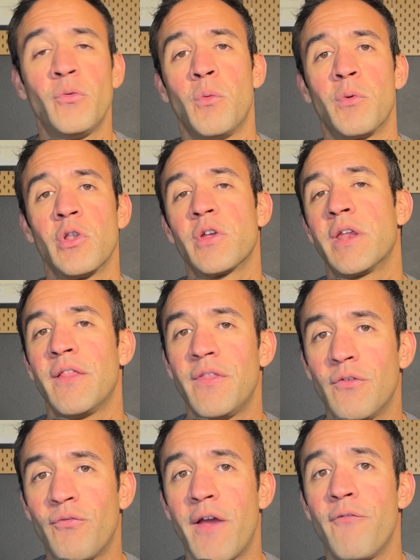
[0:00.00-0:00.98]
When we're looking at
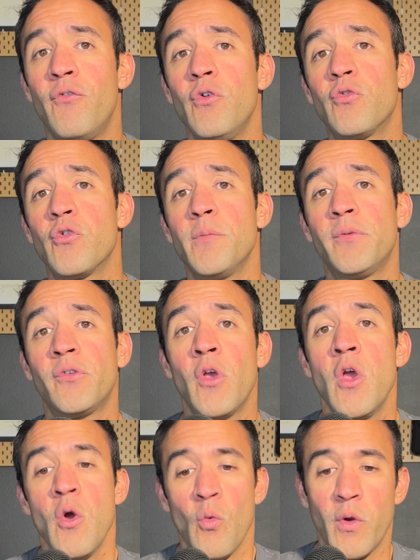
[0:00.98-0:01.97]
these 5 food groups,
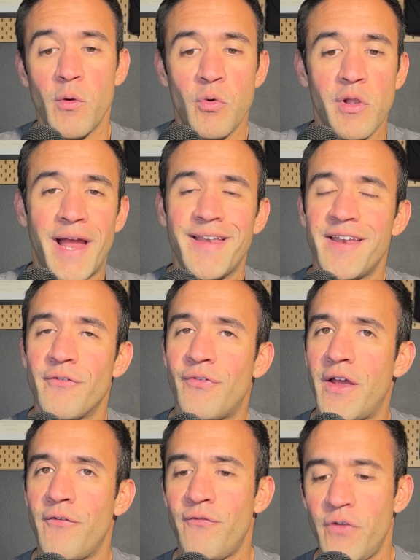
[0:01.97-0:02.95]
we will
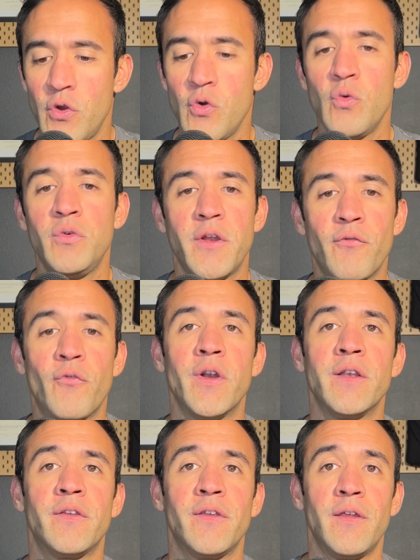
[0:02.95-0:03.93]
identify a few
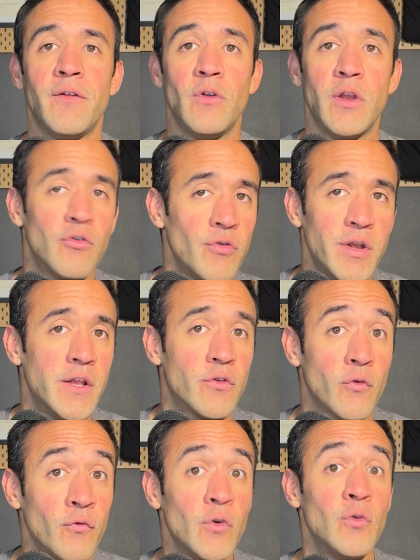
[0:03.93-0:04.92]
different
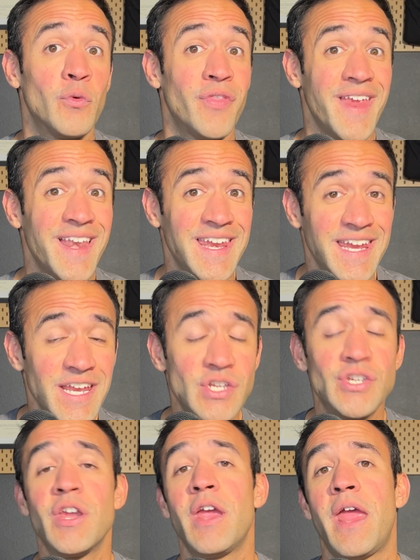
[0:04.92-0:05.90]
ingredients or foods within
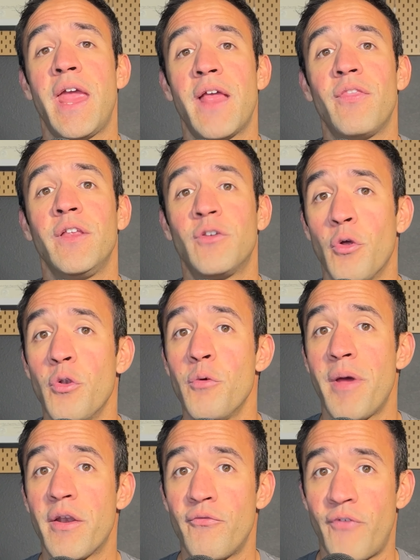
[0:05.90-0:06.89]
each and the total
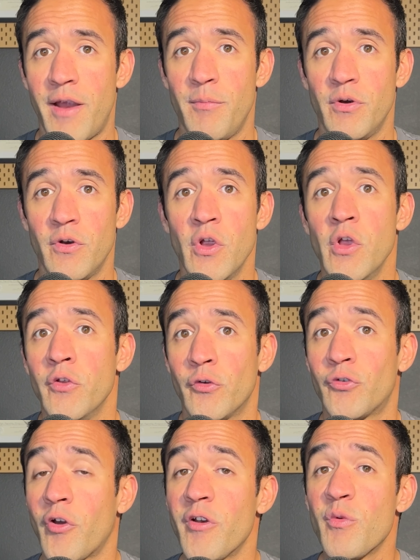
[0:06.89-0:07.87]
amount of fiber. So
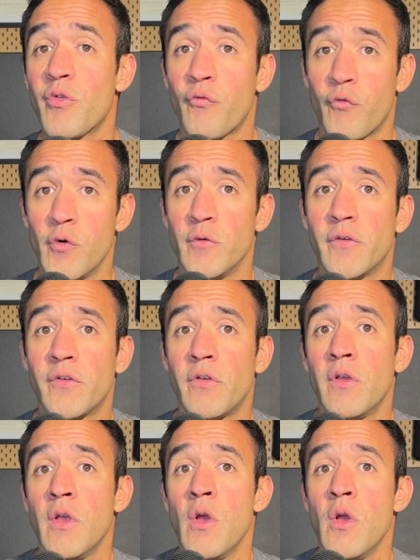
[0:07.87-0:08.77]
starting with fruits.